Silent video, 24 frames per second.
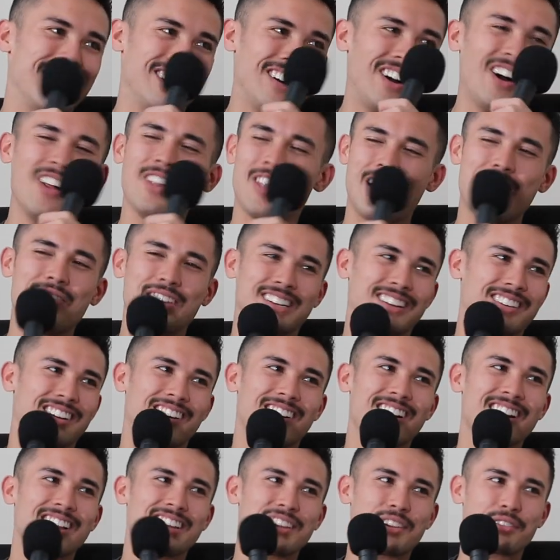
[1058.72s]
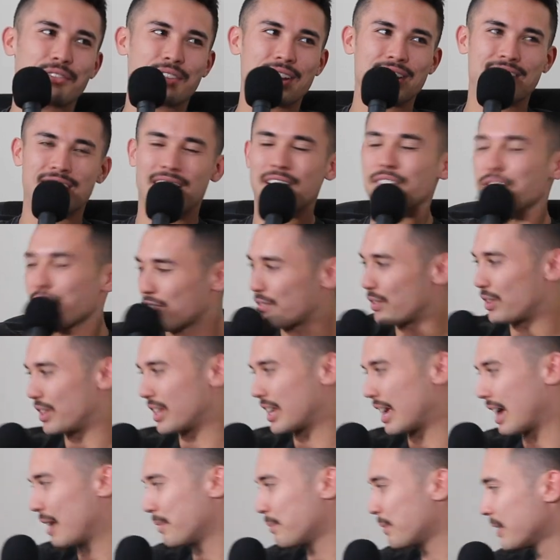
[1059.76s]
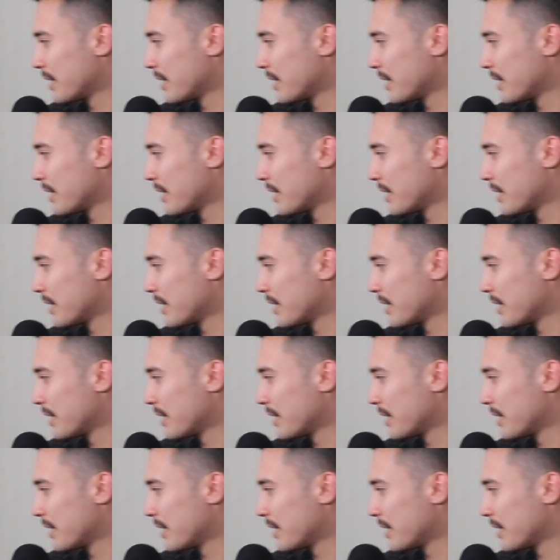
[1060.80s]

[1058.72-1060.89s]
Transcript: Yeah. I love it. I reckon it's fantastic for the game.